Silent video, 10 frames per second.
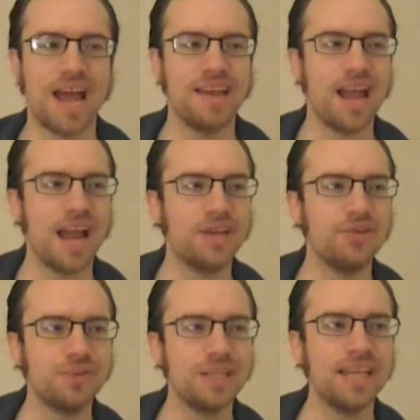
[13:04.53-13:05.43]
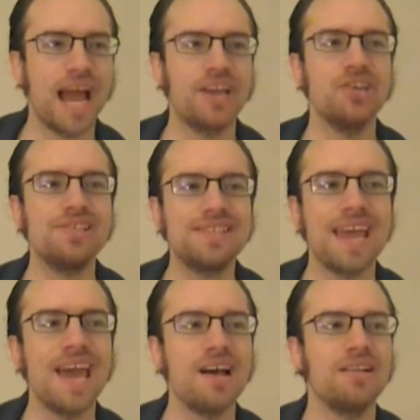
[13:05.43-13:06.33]
I, I could really, I could
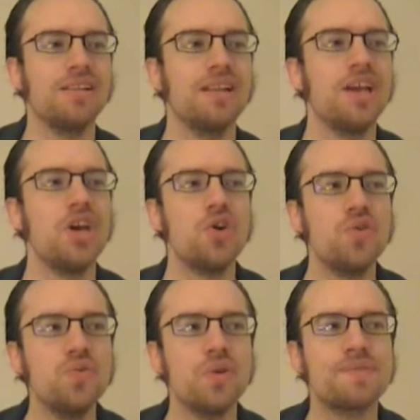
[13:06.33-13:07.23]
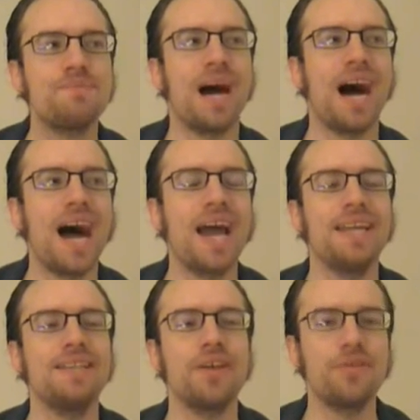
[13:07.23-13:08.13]
tell who was
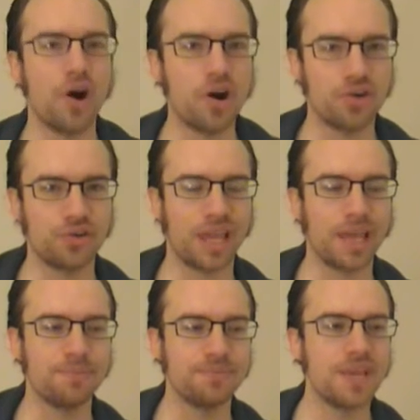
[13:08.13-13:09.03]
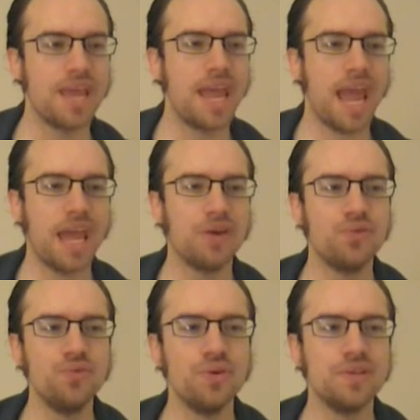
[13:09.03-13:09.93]
behind the Hunger Games and
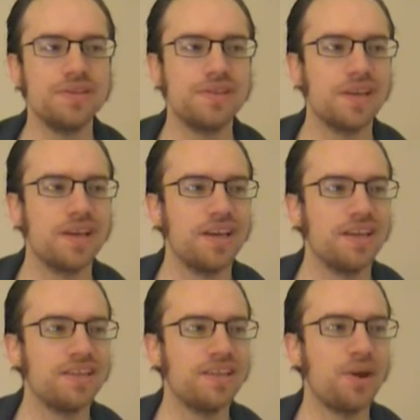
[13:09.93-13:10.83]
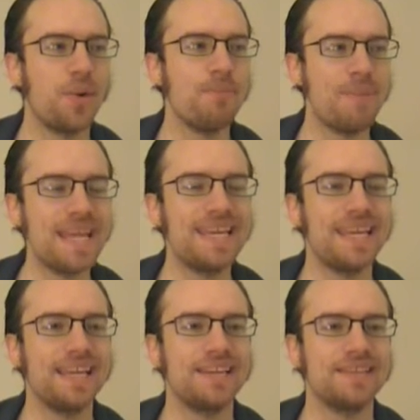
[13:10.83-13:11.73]
who was, you know,
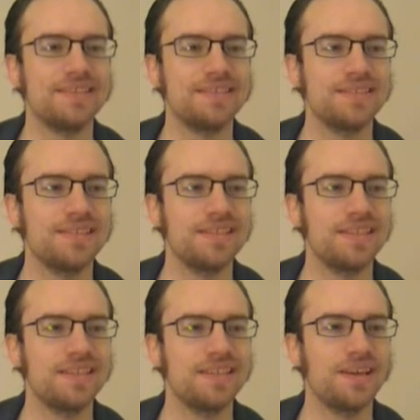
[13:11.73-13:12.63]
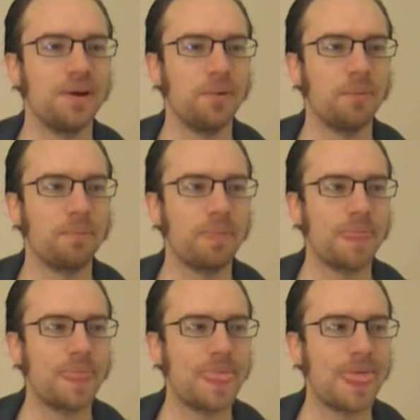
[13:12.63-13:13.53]
making, you know,
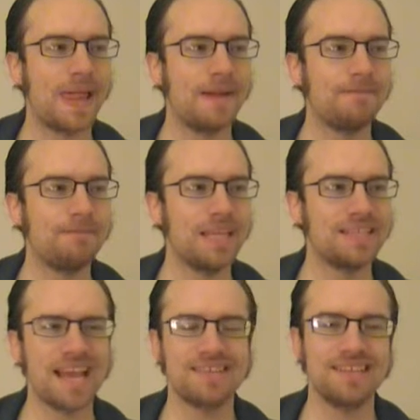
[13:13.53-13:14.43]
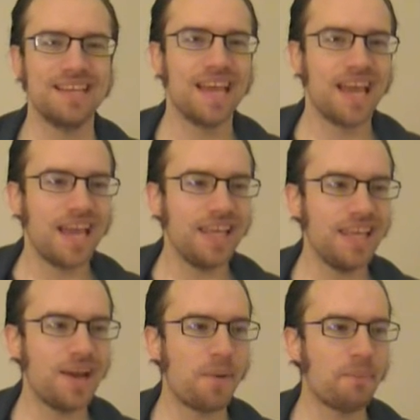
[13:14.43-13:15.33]
is actually,
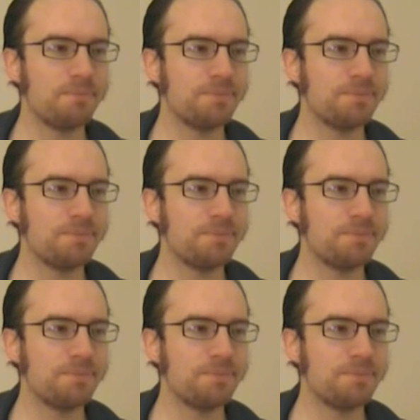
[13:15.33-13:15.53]
you know,